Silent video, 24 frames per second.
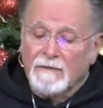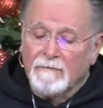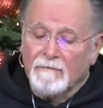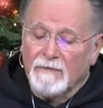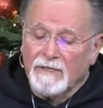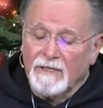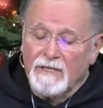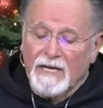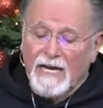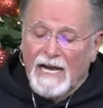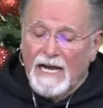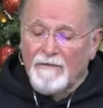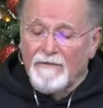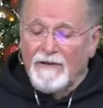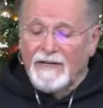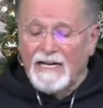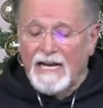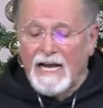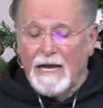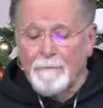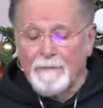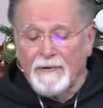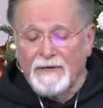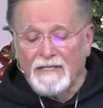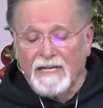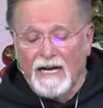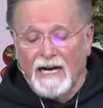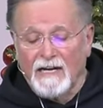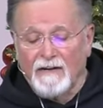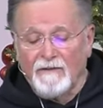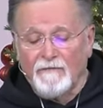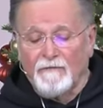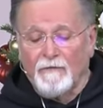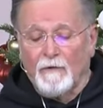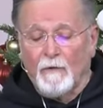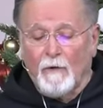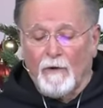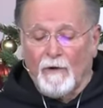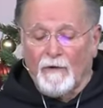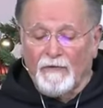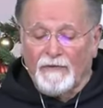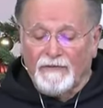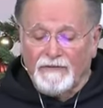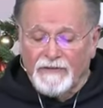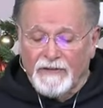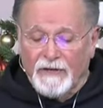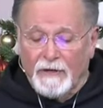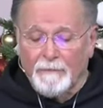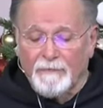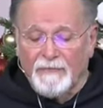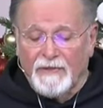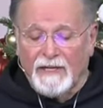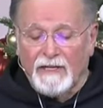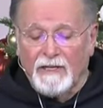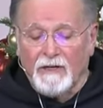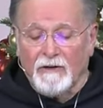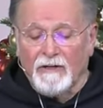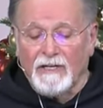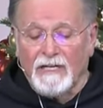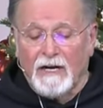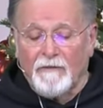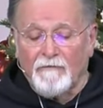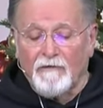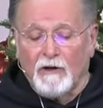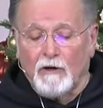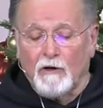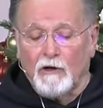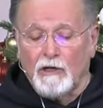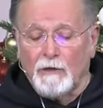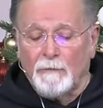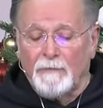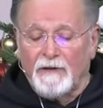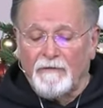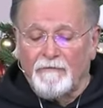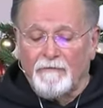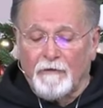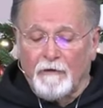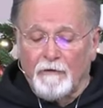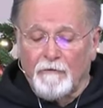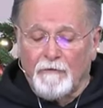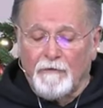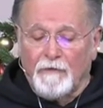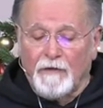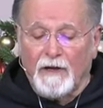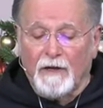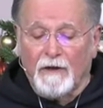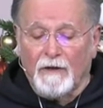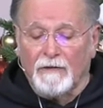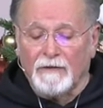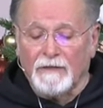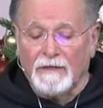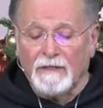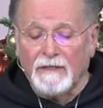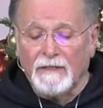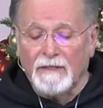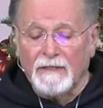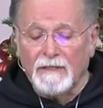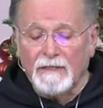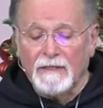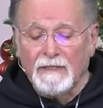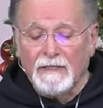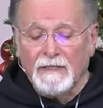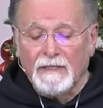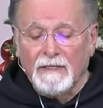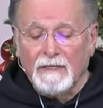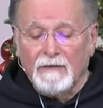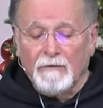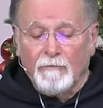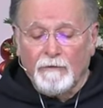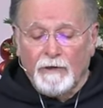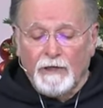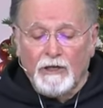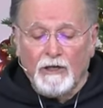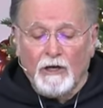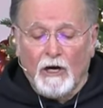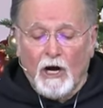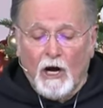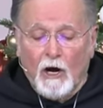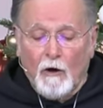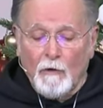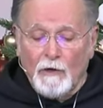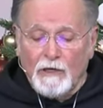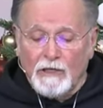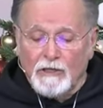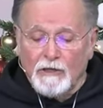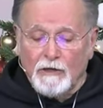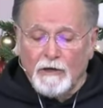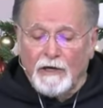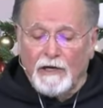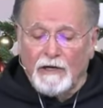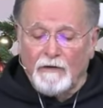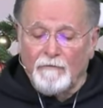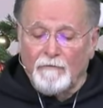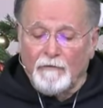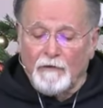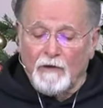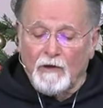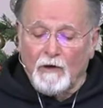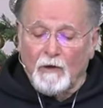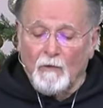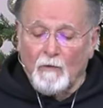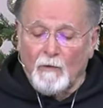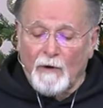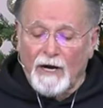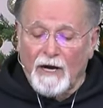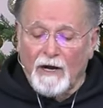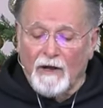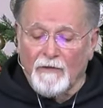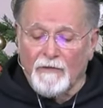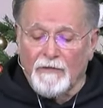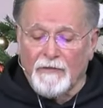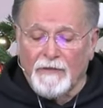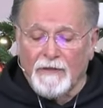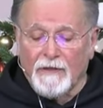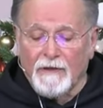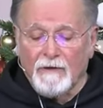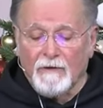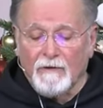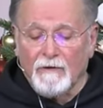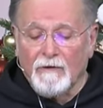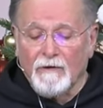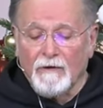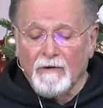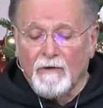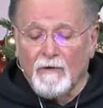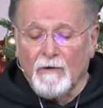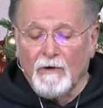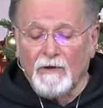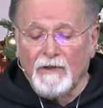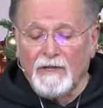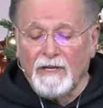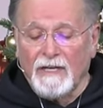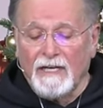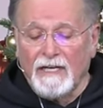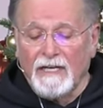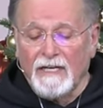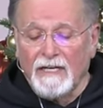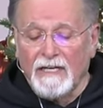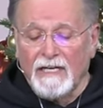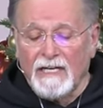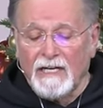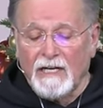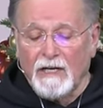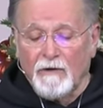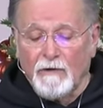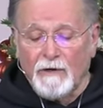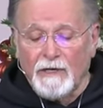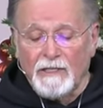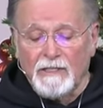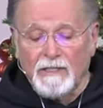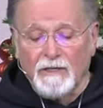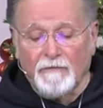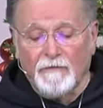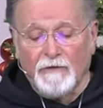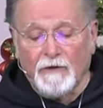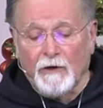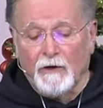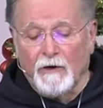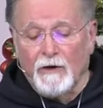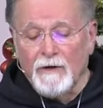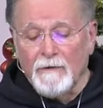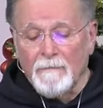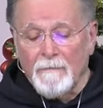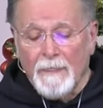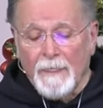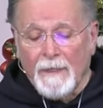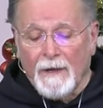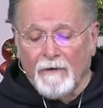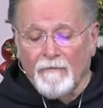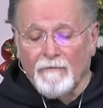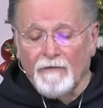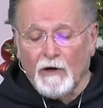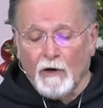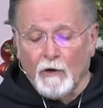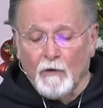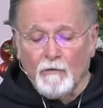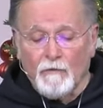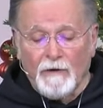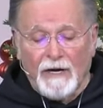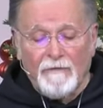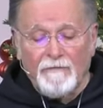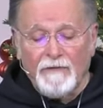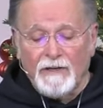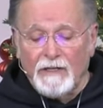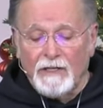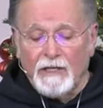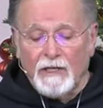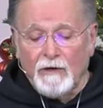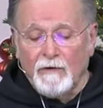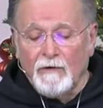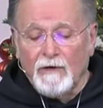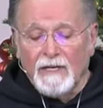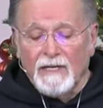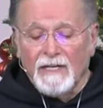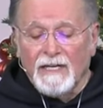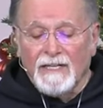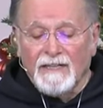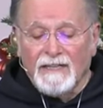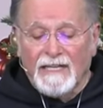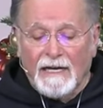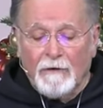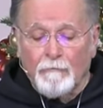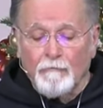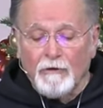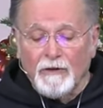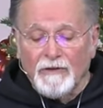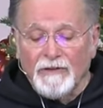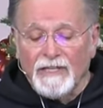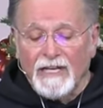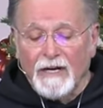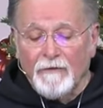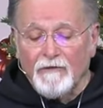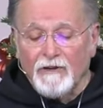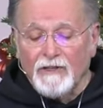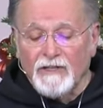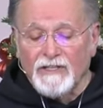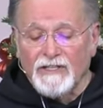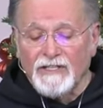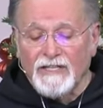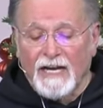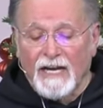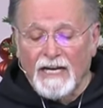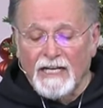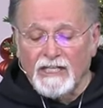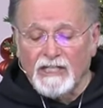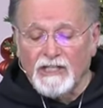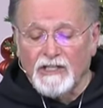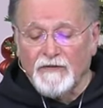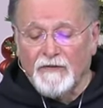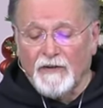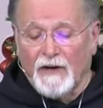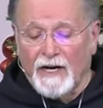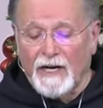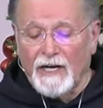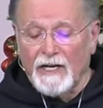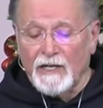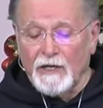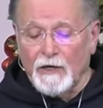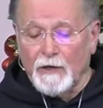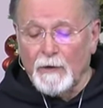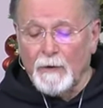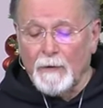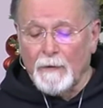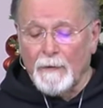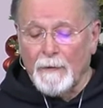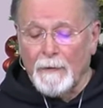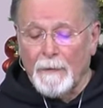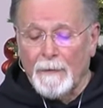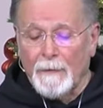When you have an appetite for something, you're never going to be fulfilled. When you're always looking for the wealth or the increase of your, of your revenue, that will never satisfy you.